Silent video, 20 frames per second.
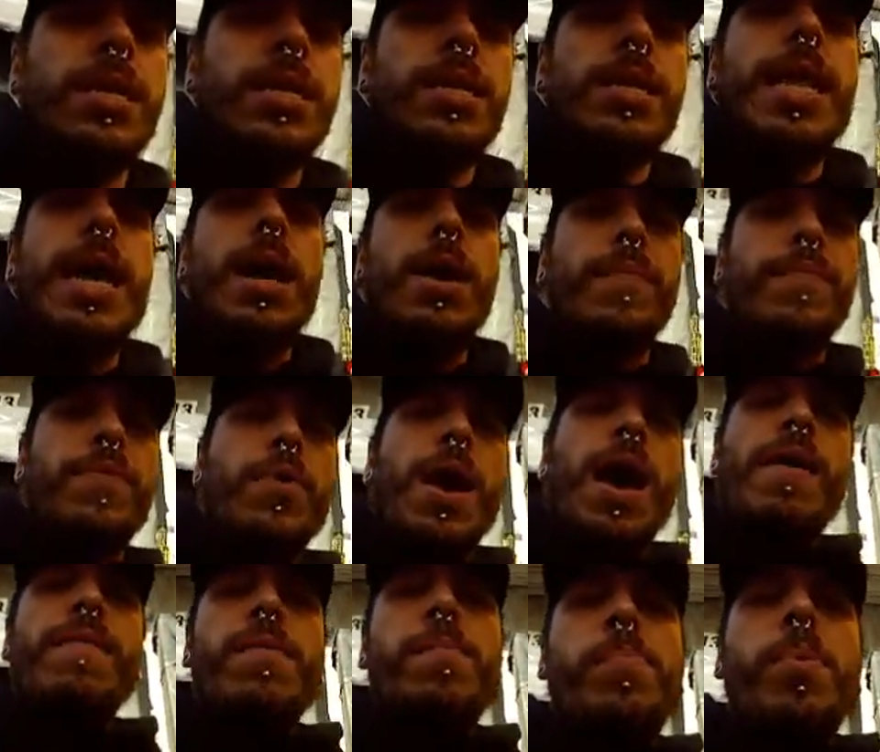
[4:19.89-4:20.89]
Now, if you
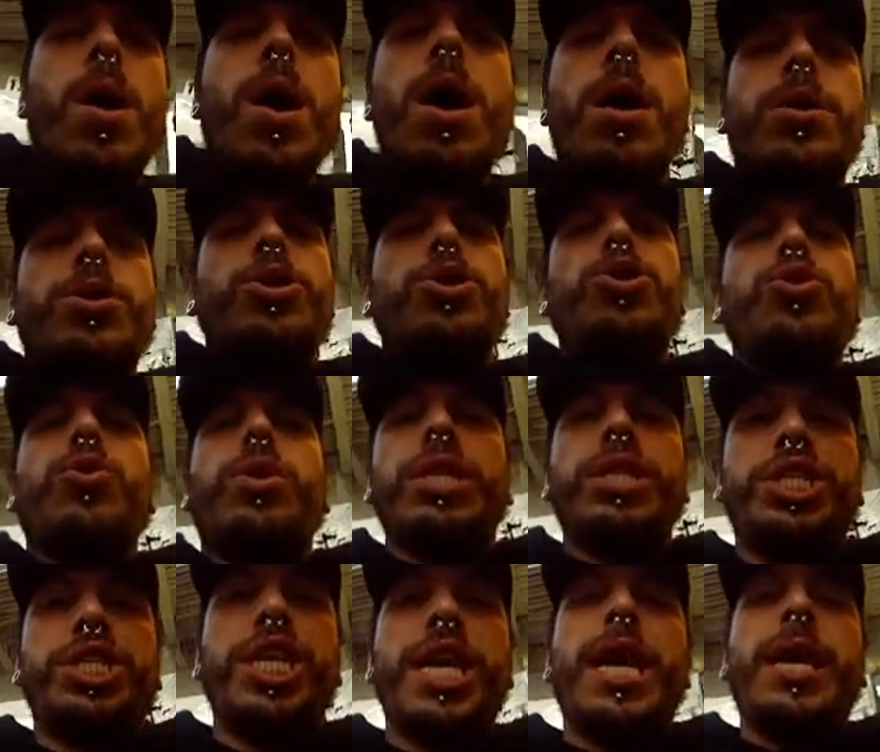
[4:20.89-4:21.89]
have a partner, you can
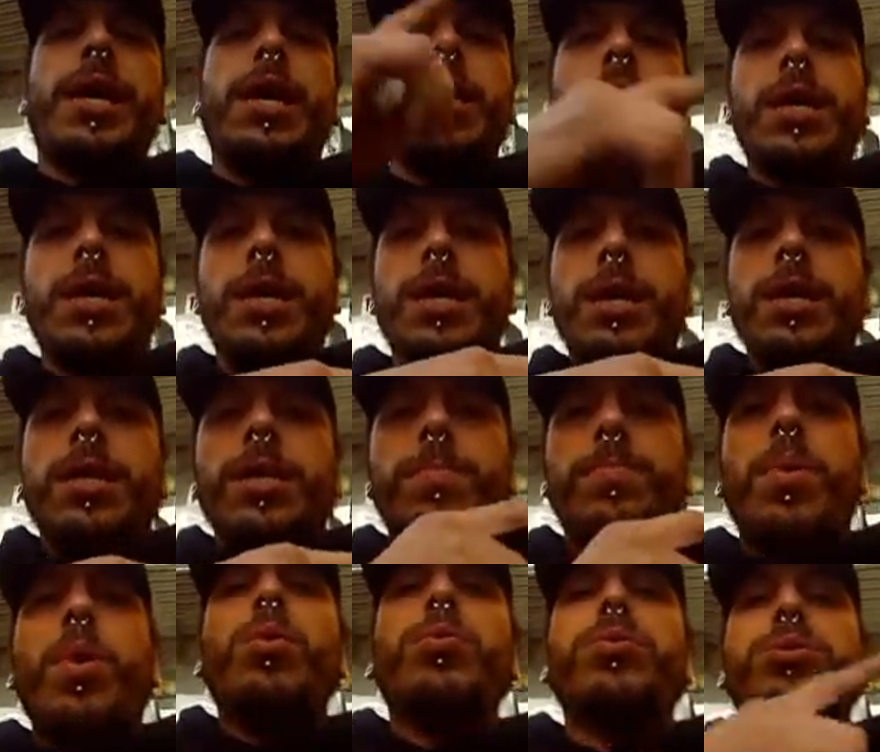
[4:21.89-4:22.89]
check
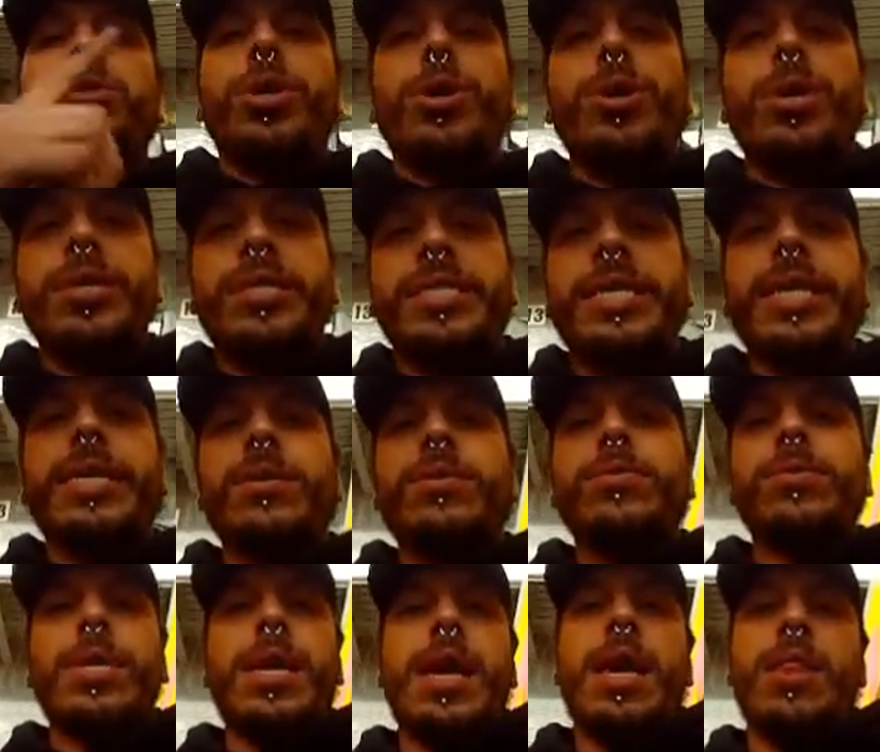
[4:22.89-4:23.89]
both turn
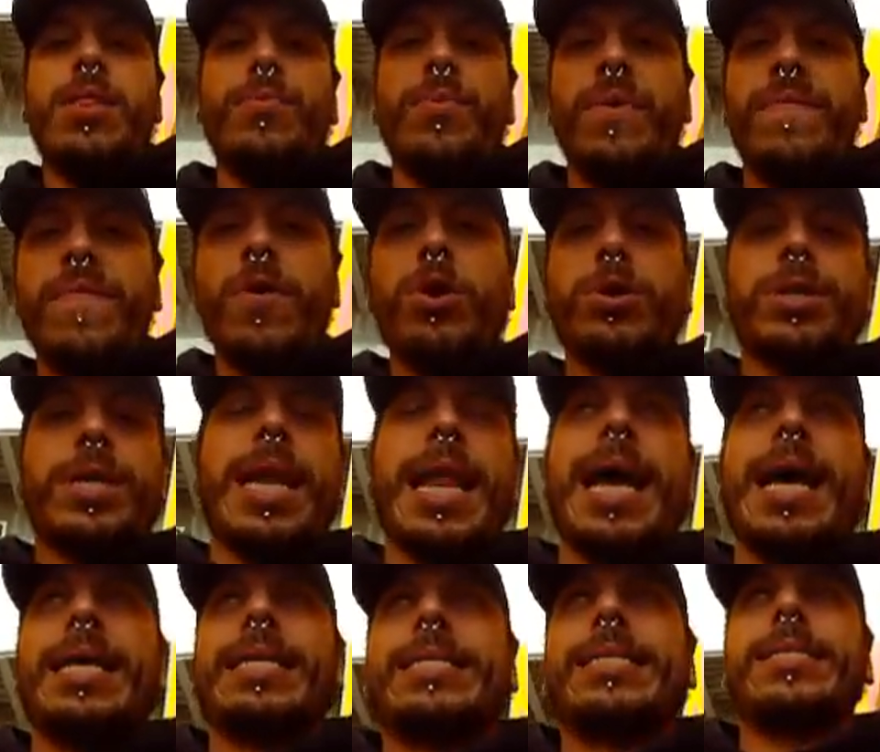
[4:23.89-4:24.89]
signals and the reverse
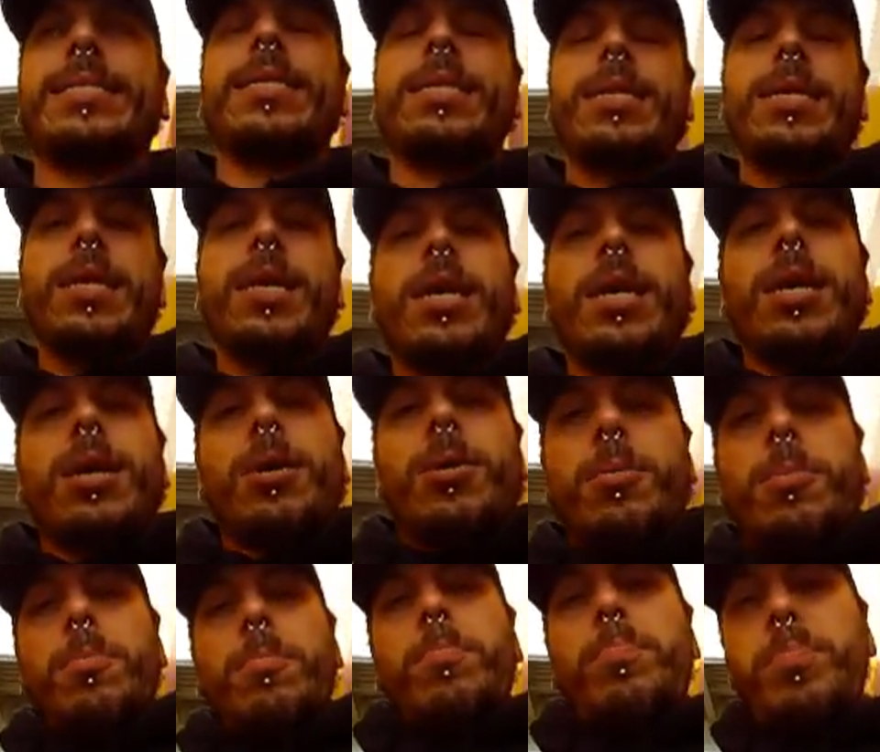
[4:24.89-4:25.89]
lights.
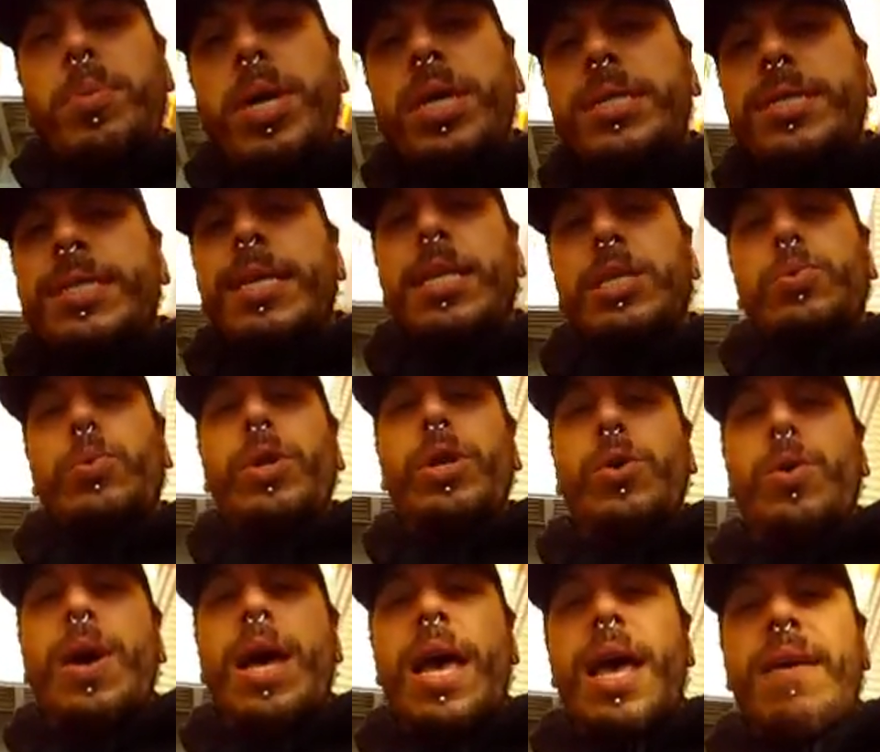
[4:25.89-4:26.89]
But since we
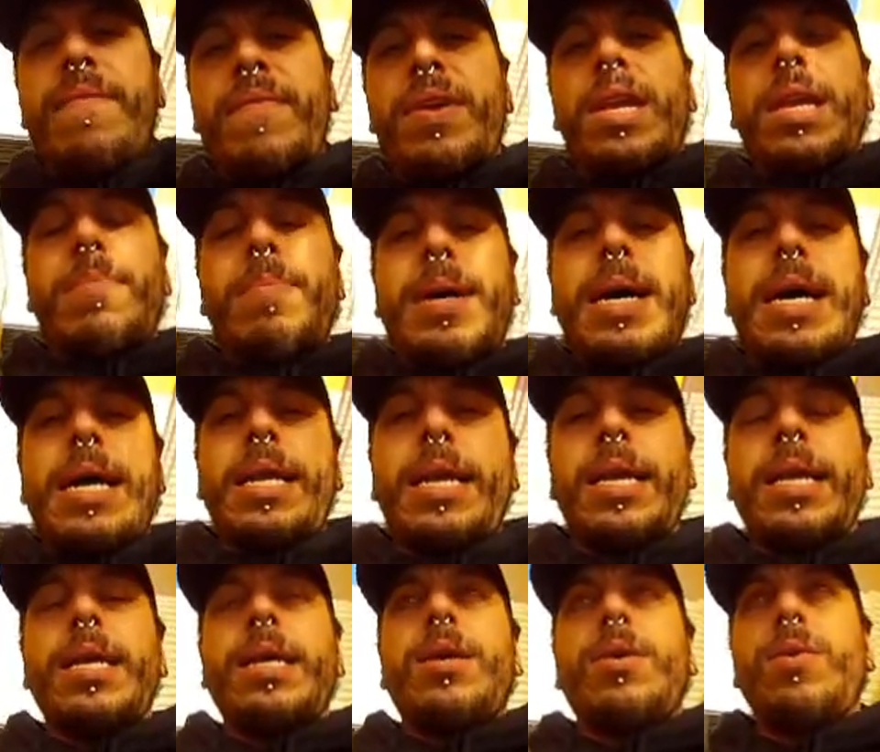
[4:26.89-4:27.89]
don't have anybody,
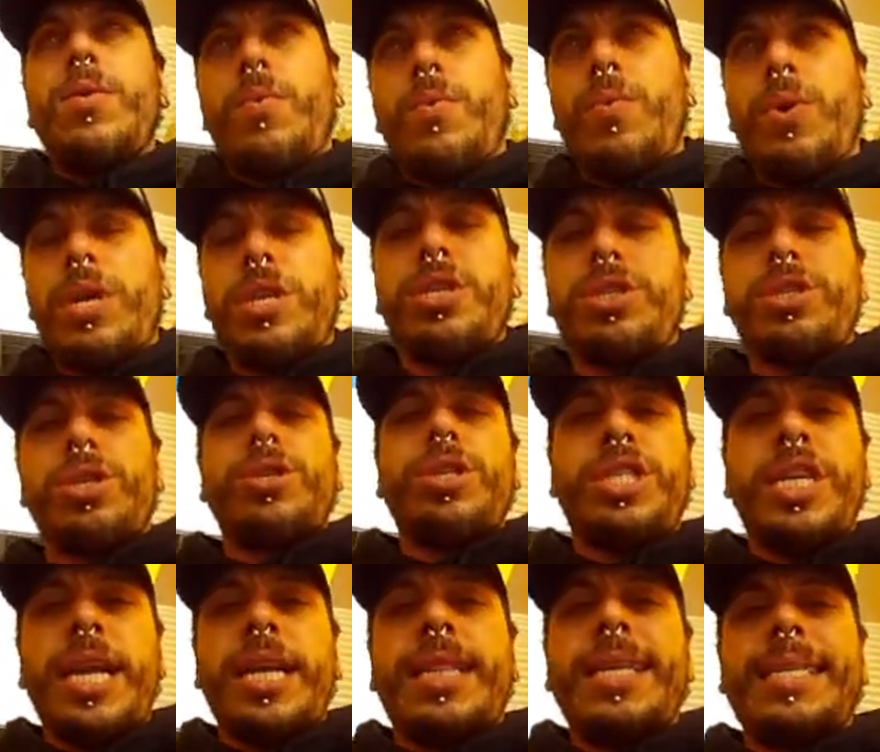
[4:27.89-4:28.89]
we're just going to
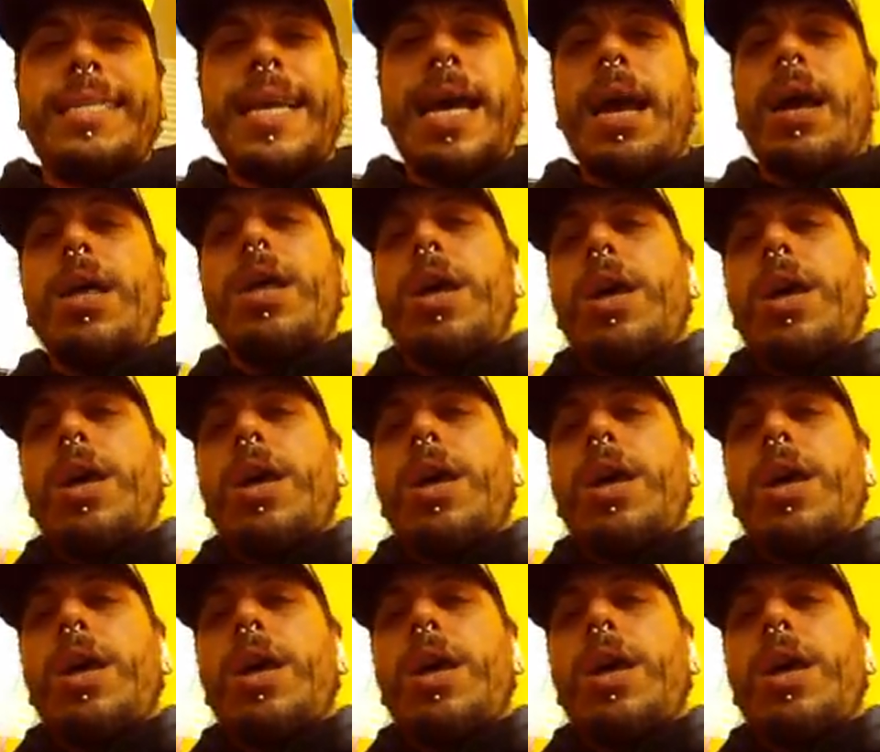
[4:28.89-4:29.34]
check this out.